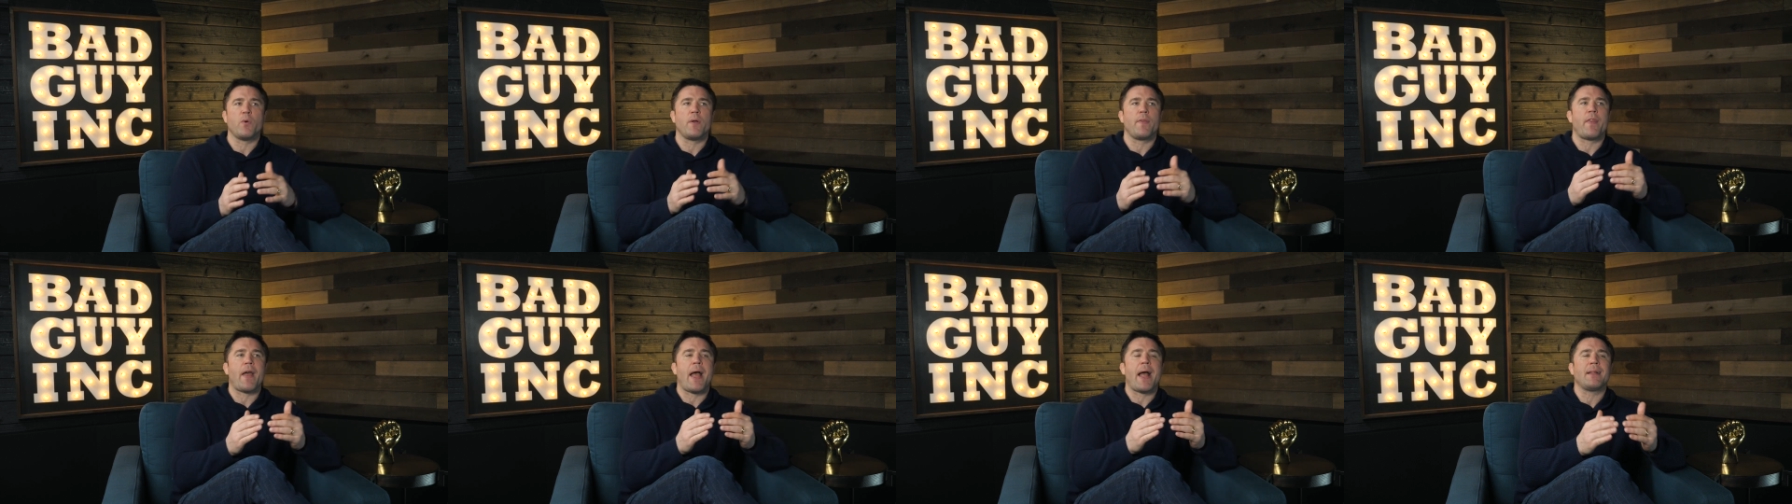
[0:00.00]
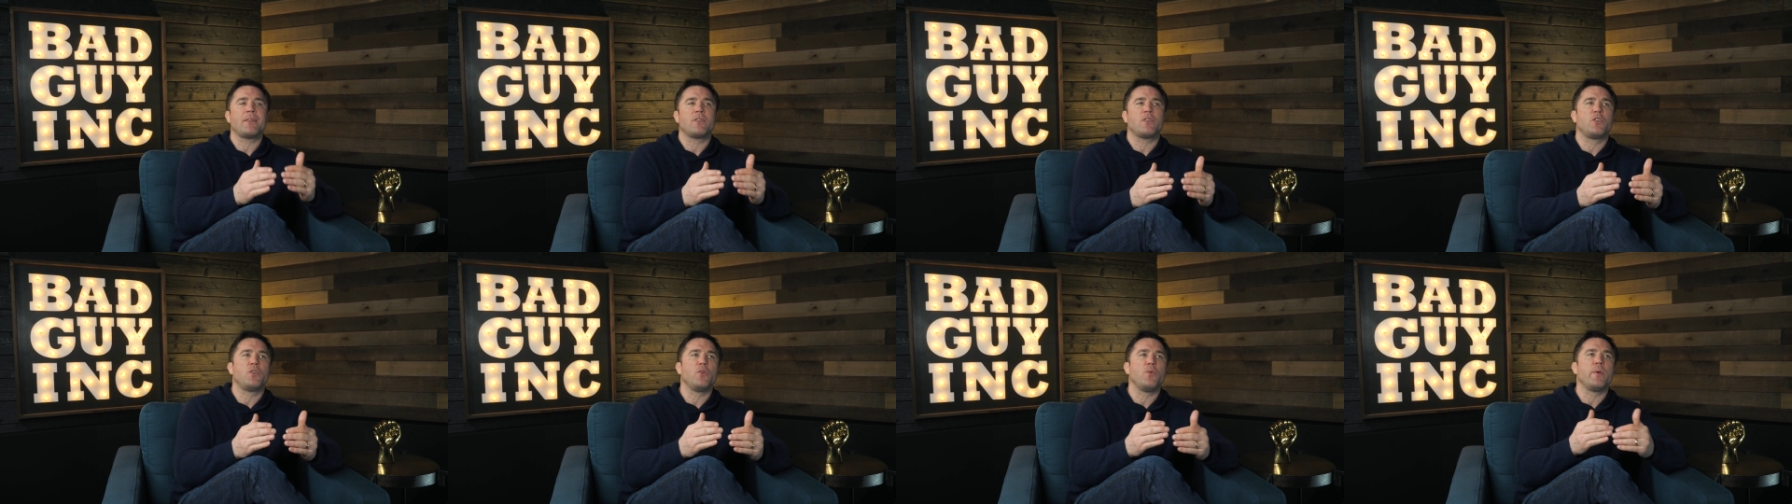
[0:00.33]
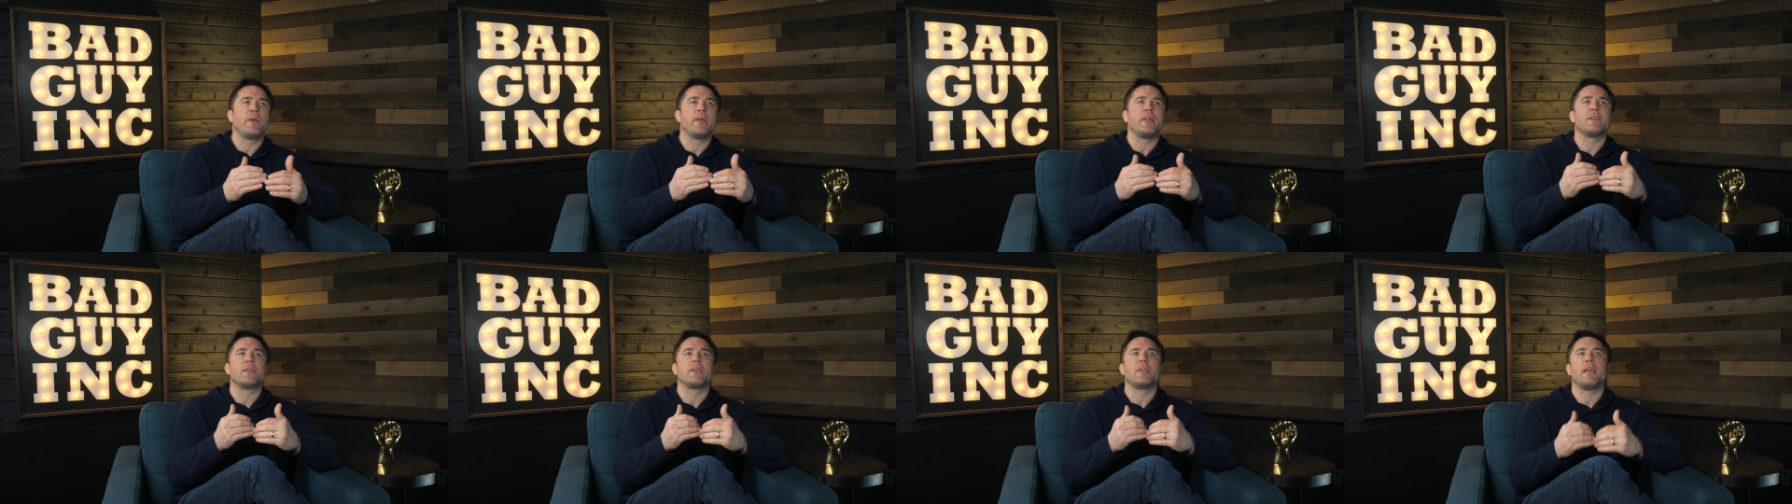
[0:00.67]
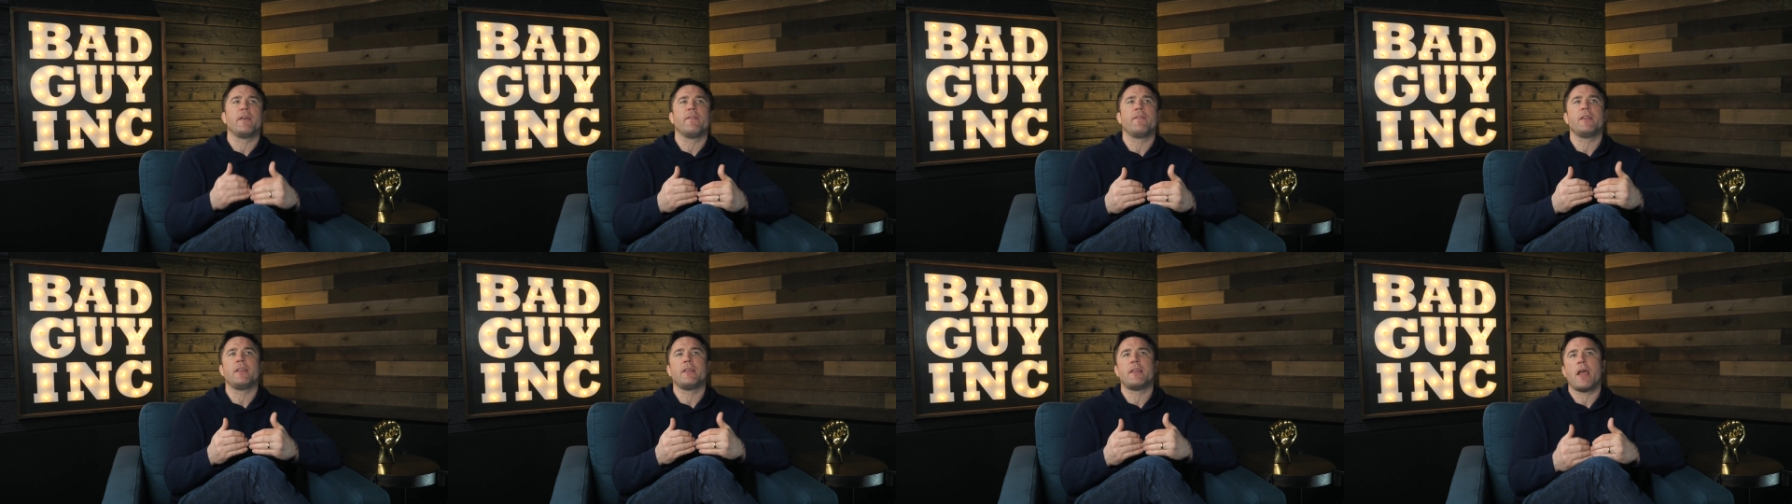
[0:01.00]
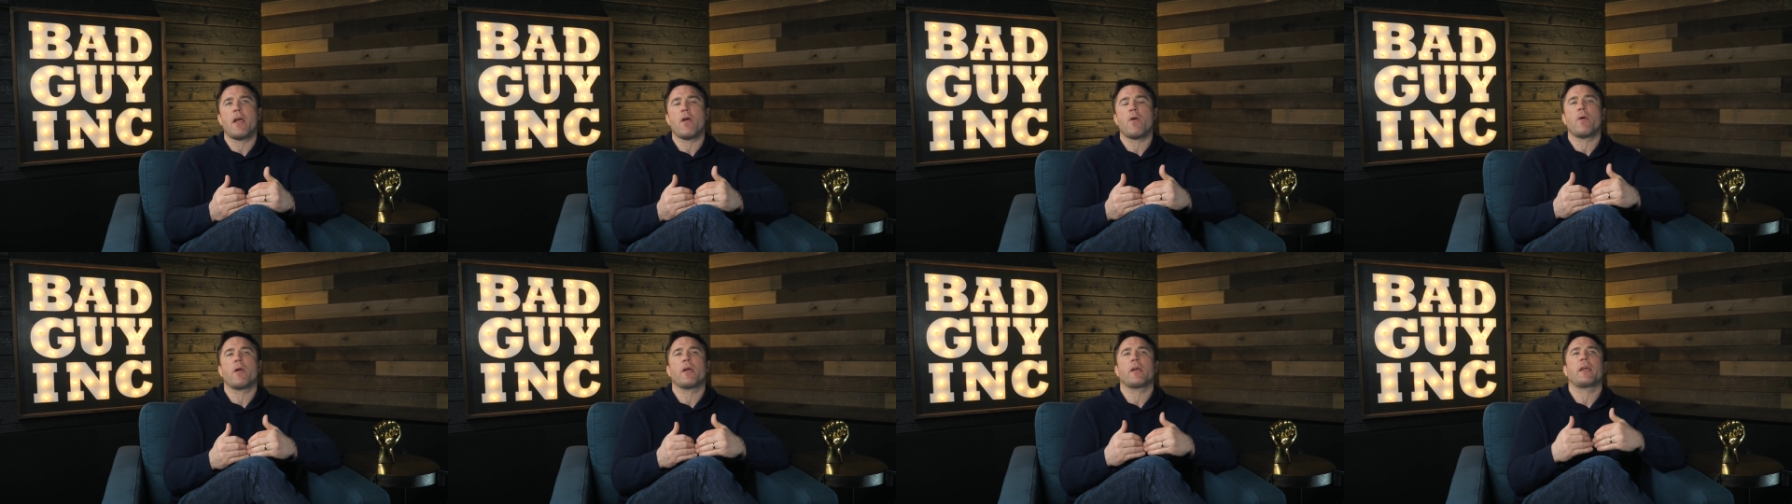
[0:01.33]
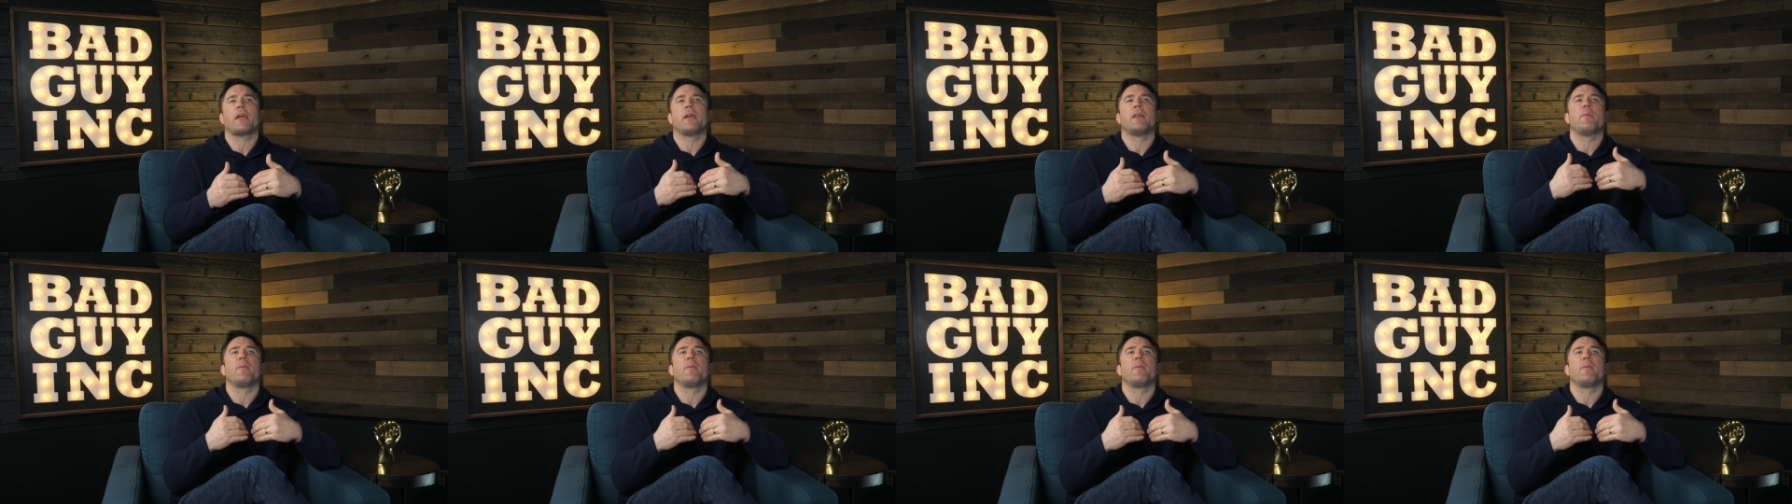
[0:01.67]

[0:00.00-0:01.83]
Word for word: What that's doing is giving Derrick